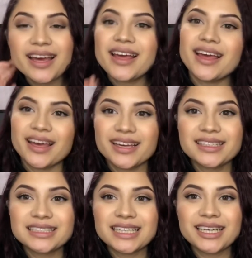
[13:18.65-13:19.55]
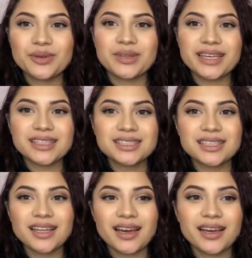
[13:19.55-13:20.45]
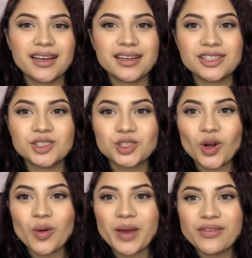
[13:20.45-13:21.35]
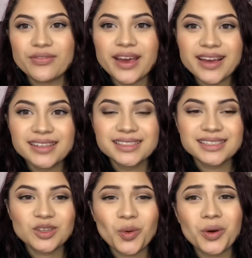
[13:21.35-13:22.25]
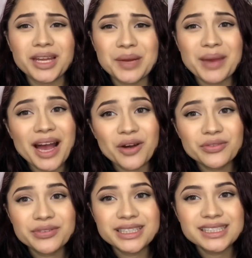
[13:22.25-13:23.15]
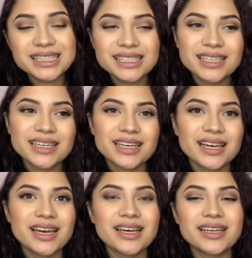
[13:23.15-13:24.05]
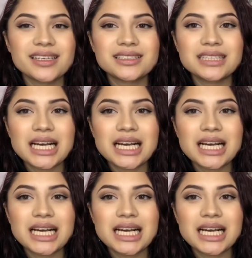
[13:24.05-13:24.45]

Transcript: and I didn't really get to like show my face or like my outfit. And